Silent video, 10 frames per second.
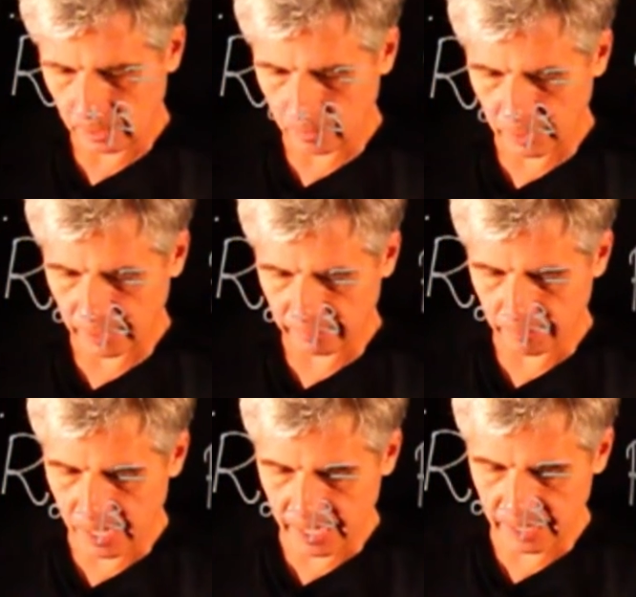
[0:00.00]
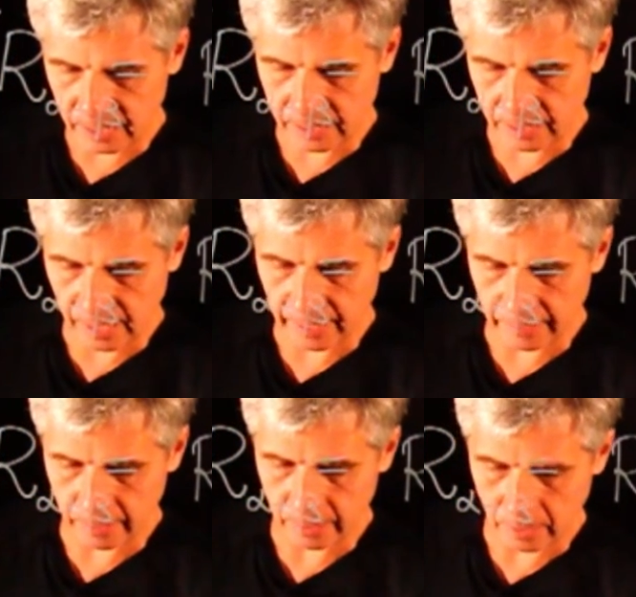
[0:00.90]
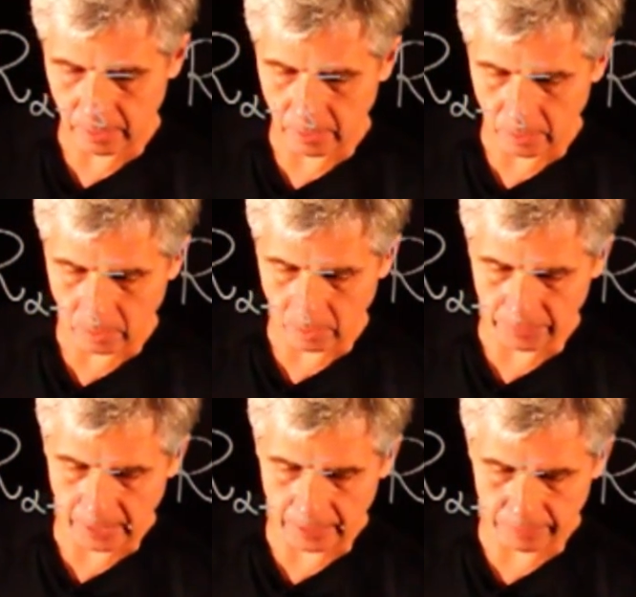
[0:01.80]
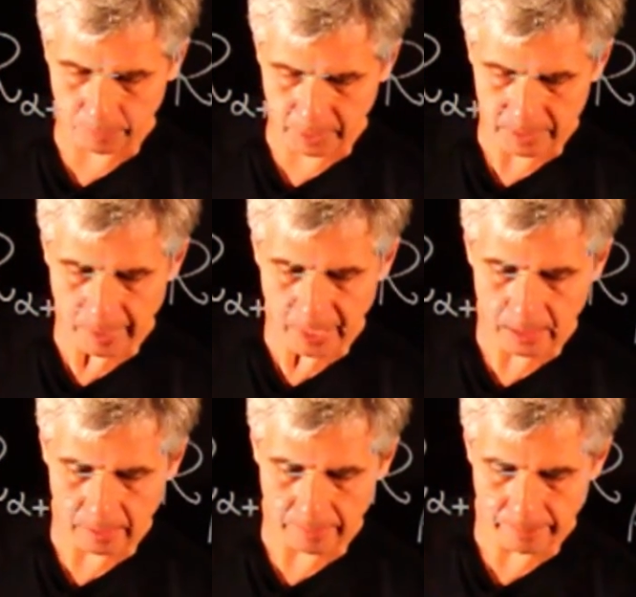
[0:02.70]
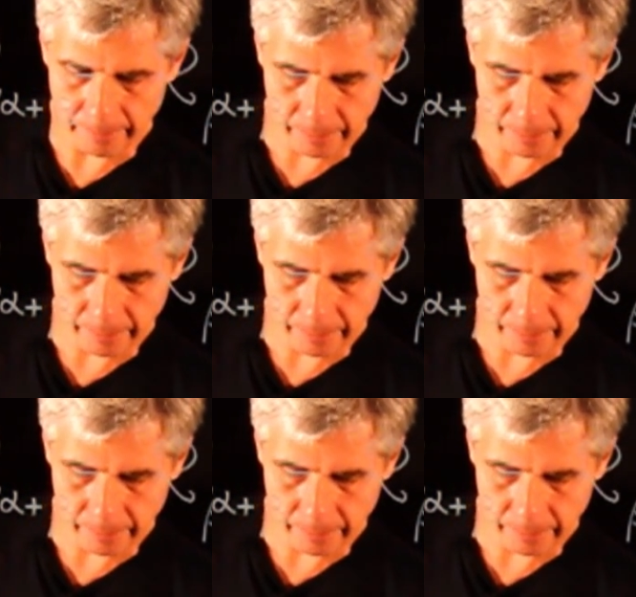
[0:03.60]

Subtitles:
here we have minus sine of alpha plus beta,